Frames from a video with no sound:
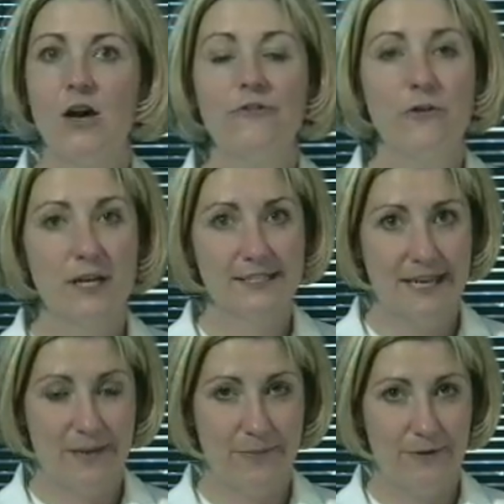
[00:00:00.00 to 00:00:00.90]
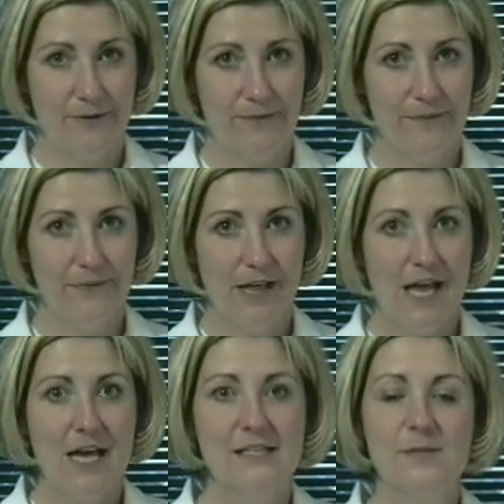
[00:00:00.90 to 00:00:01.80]
For example,
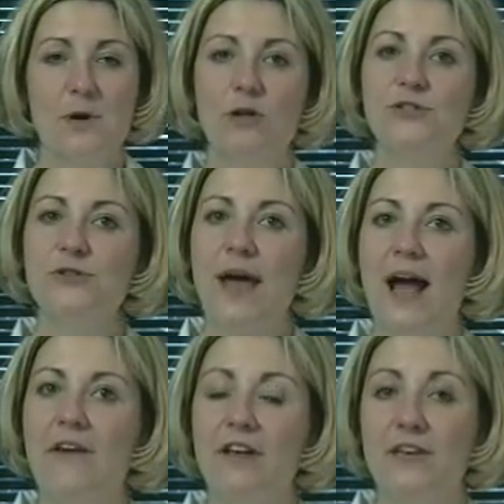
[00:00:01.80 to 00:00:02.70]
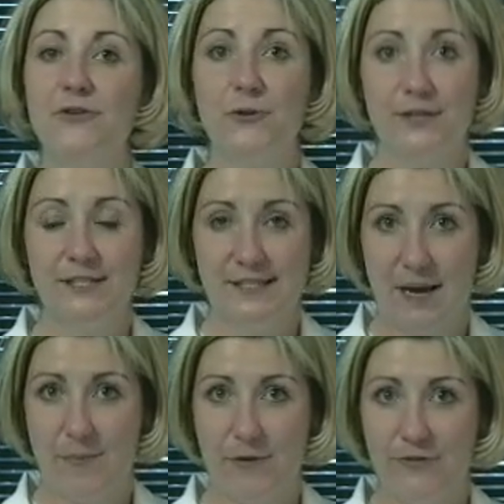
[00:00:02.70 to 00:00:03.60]
suppose you have a urine
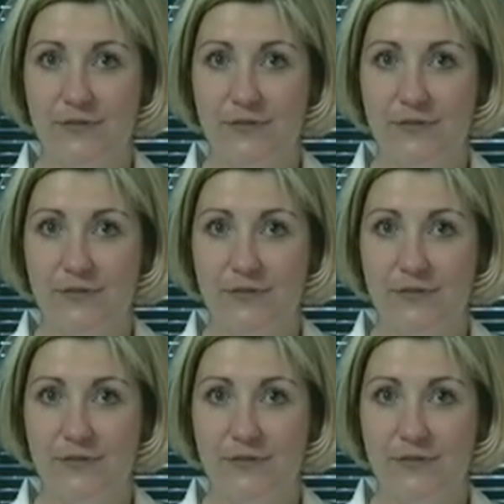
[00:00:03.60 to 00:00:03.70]
sample